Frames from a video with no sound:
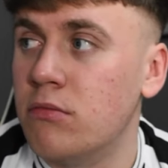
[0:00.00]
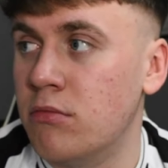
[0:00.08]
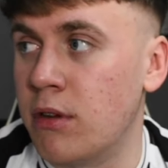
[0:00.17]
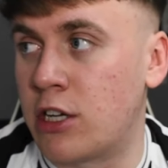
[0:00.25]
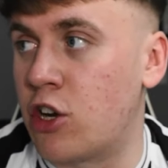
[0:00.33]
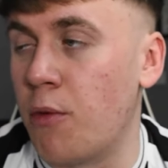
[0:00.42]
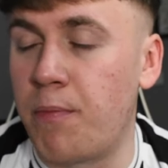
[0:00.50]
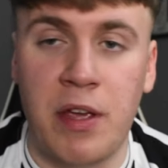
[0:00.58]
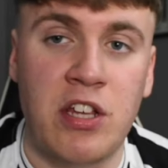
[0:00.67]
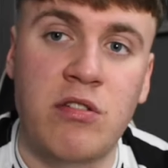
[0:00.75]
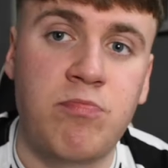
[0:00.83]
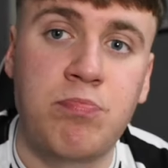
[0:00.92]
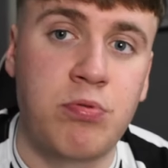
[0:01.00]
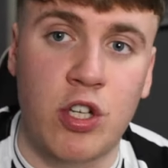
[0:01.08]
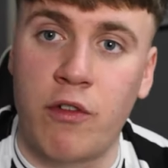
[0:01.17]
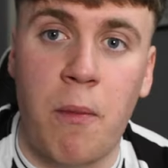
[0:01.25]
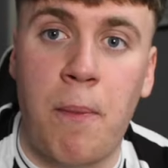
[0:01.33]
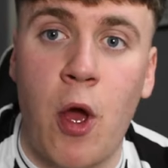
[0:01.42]
It could be
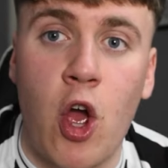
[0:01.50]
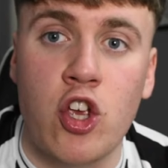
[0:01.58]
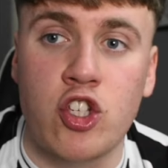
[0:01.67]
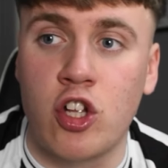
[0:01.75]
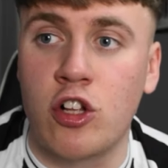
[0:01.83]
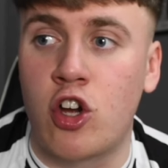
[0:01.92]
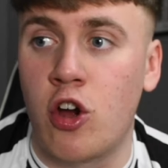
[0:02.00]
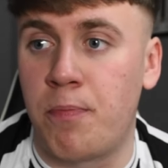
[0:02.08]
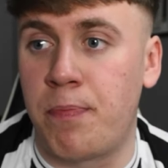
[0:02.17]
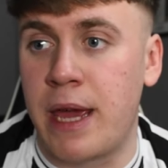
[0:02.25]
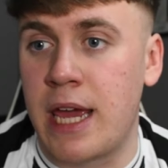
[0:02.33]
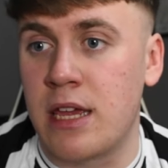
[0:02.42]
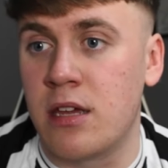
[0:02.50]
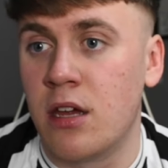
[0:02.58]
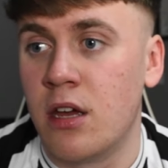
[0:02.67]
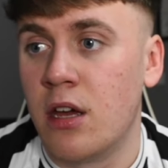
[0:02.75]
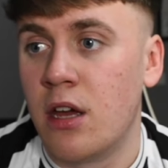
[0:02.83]
something personal, could be